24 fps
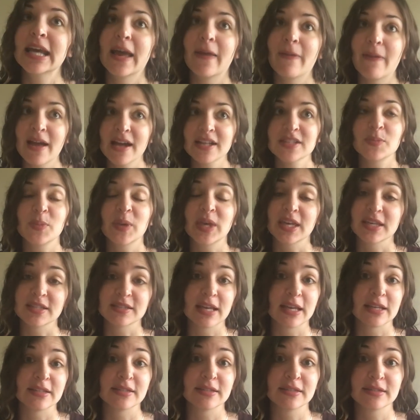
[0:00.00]
And that's
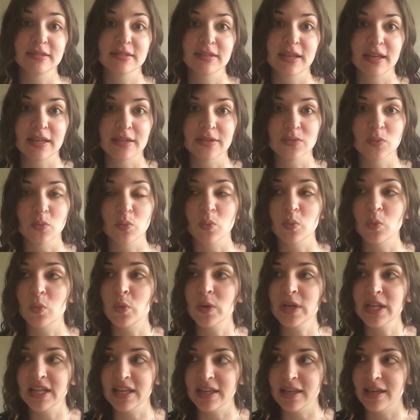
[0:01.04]
because as
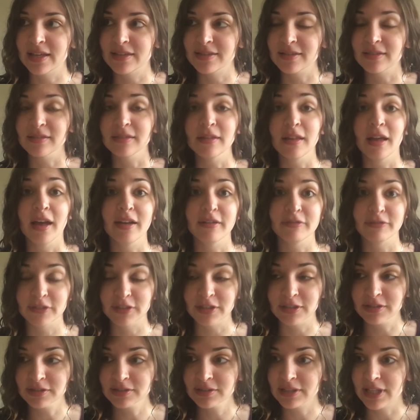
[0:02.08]
witty and
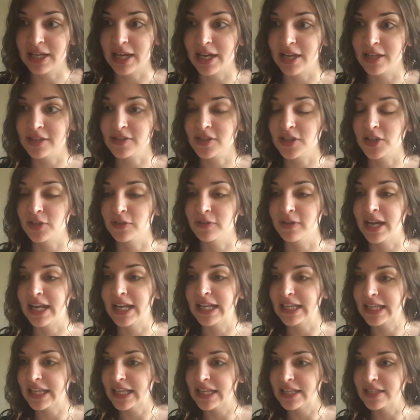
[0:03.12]
delightful as her
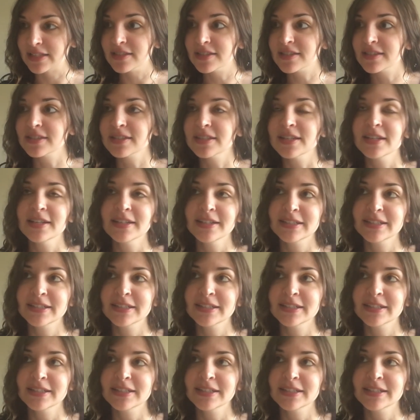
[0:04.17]
writing is,